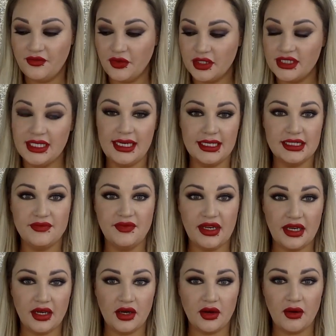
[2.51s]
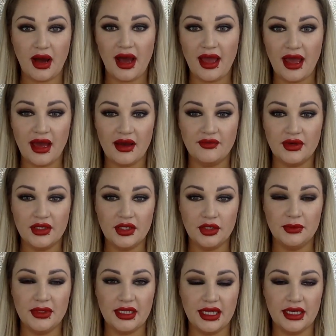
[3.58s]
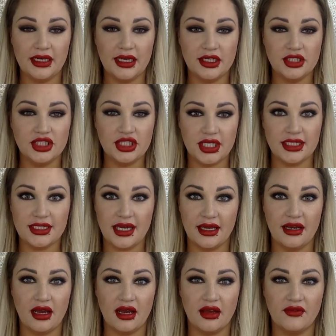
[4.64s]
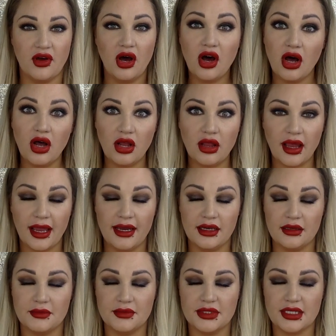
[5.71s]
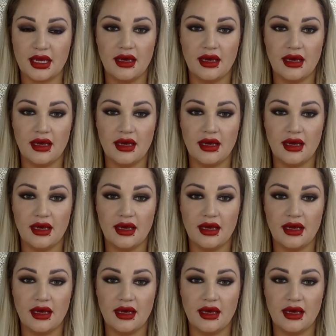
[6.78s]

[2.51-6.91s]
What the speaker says: For today's video, I have accumulated a shit ton of haul items.